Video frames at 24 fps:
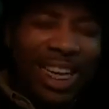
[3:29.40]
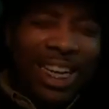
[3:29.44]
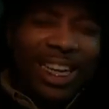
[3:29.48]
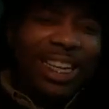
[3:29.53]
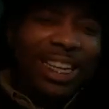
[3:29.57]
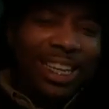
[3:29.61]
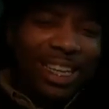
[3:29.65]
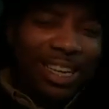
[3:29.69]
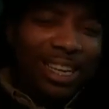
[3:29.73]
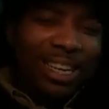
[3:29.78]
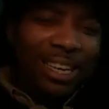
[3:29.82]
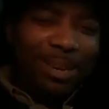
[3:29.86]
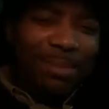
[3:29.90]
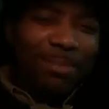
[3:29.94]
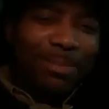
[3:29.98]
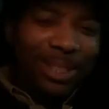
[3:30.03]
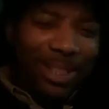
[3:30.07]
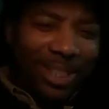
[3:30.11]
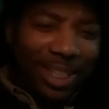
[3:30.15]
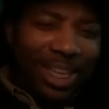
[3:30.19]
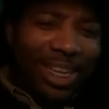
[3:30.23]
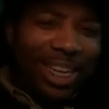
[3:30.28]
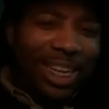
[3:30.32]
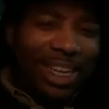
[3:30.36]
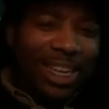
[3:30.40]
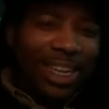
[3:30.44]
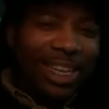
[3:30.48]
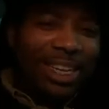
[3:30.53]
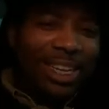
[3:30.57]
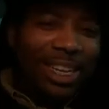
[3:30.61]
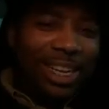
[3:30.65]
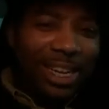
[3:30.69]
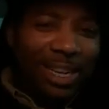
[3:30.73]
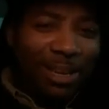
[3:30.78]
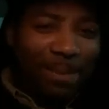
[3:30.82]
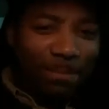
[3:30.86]
that again i'm gonna say that
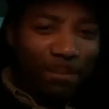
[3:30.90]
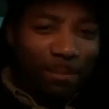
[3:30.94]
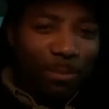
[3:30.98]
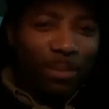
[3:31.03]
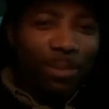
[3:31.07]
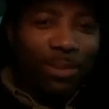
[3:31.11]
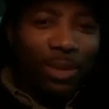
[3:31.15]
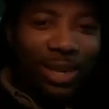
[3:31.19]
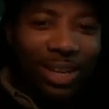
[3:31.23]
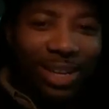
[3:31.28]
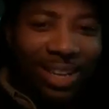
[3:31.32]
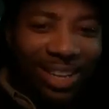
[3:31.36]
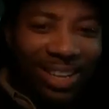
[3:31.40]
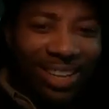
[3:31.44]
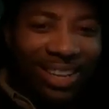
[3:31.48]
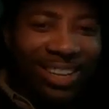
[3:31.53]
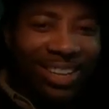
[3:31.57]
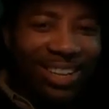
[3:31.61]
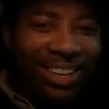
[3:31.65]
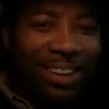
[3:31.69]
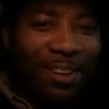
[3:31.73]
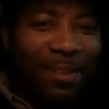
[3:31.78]
again